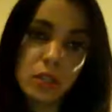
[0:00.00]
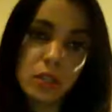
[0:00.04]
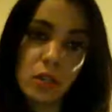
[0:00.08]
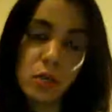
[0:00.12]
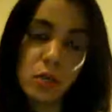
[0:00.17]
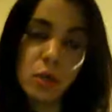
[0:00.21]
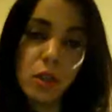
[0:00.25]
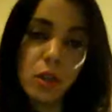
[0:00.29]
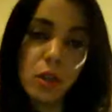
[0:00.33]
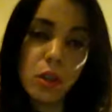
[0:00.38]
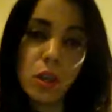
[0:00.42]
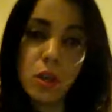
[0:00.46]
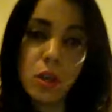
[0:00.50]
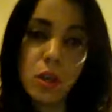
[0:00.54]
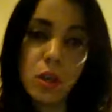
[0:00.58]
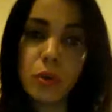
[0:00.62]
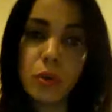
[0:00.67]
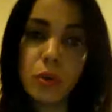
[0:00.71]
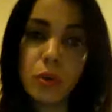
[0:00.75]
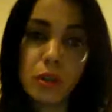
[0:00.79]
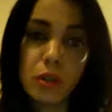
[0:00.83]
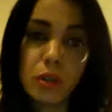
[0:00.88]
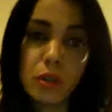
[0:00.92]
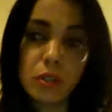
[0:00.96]
So
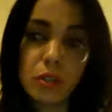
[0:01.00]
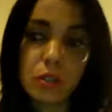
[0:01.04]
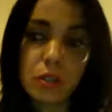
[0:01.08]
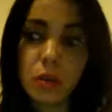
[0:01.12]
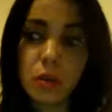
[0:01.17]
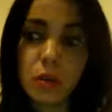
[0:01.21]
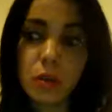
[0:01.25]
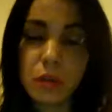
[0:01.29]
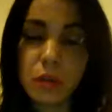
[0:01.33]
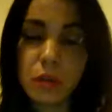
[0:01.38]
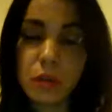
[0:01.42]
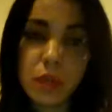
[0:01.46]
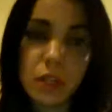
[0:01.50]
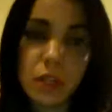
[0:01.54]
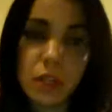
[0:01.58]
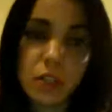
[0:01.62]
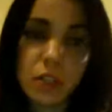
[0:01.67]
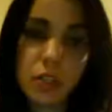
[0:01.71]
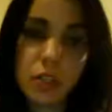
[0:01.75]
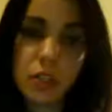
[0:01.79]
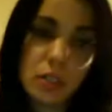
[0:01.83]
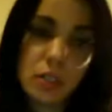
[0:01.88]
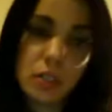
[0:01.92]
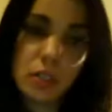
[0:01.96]
when they're done with them,
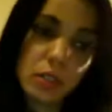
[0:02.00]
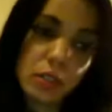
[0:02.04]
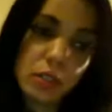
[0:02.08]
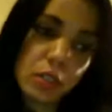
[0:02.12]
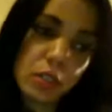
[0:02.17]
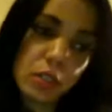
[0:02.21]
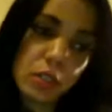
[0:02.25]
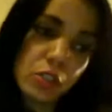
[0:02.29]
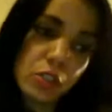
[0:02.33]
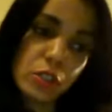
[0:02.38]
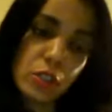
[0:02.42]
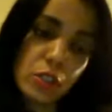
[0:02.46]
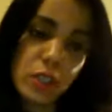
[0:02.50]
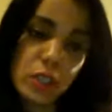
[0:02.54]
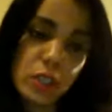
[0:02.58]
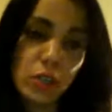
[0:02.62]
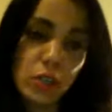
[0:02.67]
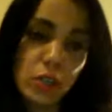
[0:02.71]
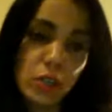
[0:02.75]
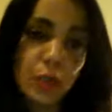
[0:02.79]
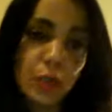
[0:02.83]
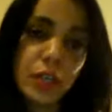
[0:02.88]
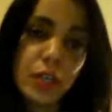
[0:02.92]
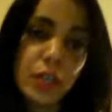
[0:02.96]
they just
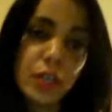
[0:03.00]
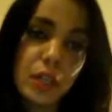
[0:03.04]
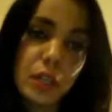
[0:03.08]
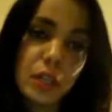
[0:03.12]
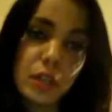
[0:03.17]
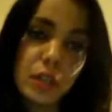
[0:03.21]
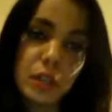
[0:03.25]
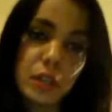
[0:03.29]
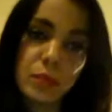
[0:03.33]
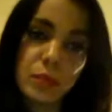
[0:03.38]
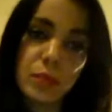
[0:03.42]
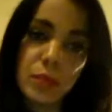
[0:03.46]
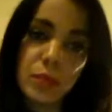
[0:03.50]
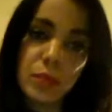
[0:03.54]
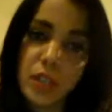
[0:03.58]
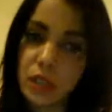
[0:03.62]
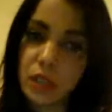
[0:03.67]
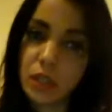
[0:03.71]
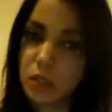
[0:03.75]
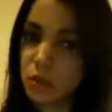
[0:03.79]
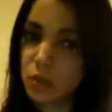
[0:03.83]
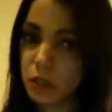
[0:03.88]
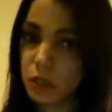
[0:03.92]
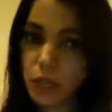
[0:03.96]
essentially terminate them.
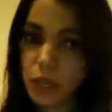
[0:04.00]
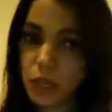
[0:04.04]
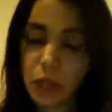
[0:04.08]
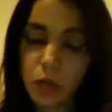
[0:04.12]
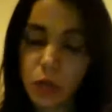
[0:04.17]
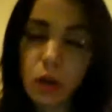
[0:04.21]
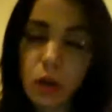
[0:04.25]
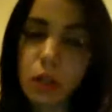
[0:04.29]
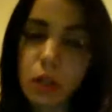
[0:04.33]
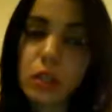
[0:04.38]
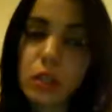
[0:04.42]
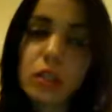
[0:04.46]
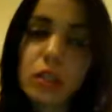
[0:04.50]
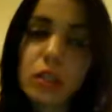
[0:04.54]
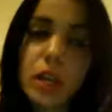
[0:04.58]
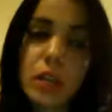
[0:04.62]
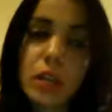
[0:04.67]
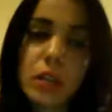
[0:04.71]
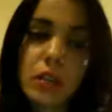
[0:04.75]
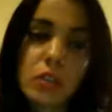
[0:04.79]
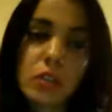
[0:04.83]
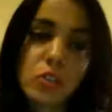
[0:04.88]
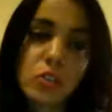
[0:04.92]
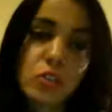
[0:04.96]
Can create heart
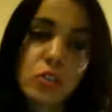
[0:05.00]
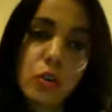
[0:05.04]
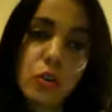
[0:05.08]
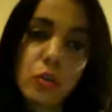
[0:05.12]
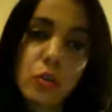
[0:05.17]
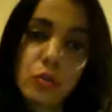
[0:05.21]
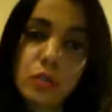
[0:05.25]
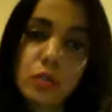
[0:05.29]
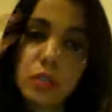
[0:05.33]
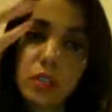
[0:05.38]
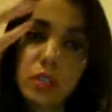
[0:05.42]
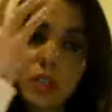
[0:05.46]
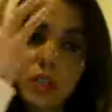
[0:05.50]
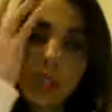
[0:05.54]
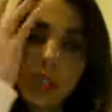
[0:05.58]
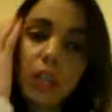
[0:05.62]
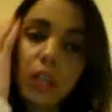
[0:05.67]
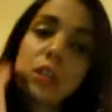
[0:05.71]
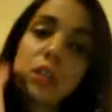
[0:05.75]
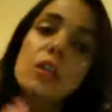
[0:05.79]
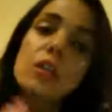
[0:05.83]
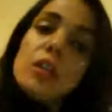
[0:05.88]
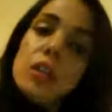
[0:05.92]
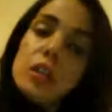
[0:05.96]
attacks, strokes,
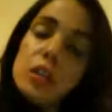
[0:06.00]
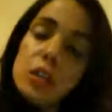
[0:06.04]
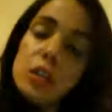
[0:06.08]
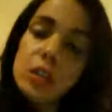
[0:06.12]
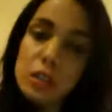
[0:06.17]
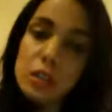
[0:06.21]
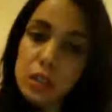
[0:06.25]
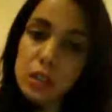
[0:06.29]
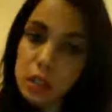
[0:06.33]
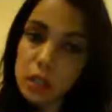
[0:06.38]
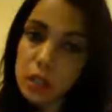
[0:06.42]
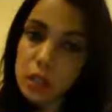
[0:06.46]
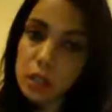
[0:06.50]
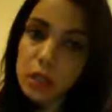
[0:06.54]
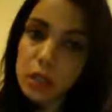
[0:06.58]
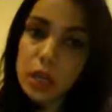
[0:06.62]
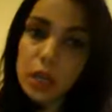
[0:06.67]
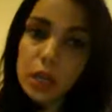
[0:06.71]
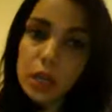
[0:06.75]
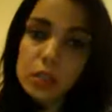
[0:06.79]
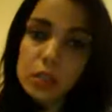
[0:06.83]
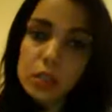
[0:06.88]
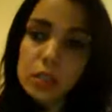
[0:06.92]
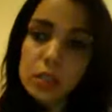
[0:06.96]
anything like
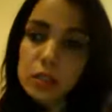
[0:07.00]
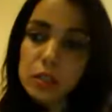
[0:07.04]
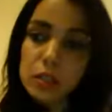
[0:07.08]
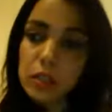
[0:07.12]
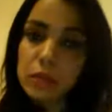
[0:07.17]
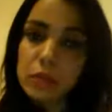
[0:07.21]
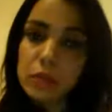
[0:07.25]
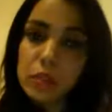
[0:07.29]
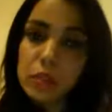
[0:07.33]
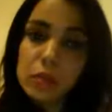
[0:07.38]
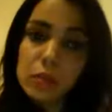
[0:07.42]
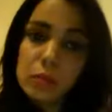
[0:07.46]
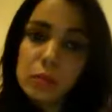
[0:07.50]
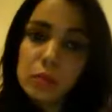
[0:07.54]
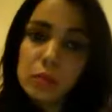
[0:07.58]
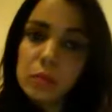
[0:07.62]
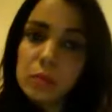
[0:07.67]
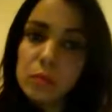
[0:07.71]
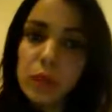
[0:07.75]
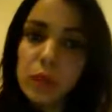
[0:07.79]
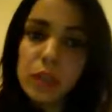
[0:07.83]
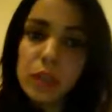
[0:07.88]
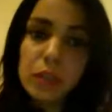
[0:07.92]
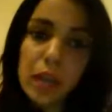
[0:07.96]
that. Even
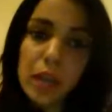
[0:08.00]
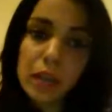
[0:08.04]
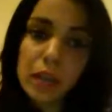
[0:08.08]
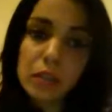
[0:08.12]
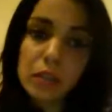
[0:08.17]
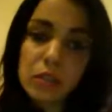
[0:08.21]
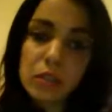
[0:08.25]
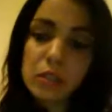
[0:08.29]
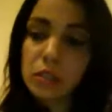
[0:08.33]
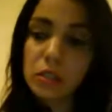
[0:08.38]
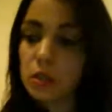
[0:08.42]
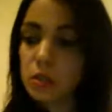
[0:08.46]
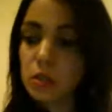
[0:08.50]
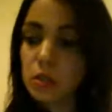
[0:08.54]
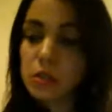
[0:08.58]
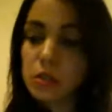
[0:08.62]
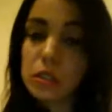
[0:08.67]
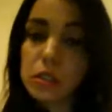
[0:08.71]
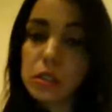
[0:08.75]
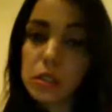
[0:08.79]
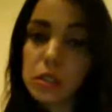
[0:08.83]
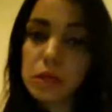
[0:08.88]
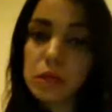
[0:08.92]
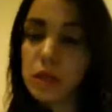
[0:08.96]
make cancer or
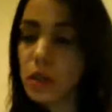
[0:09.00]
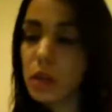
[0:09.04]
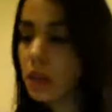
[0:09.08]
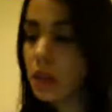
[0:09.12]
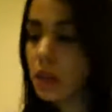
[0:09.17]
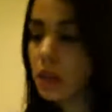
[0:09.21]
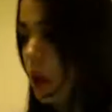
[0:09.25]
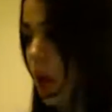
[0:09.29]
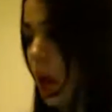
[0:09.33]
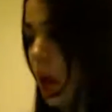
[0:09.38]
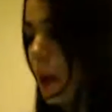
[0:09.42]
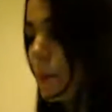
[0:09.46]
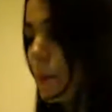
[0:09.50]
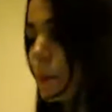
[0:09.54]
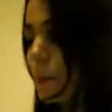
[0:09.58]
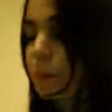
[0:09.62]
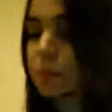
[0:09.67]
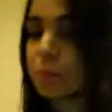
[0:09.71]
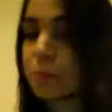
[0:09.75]
stuff like that.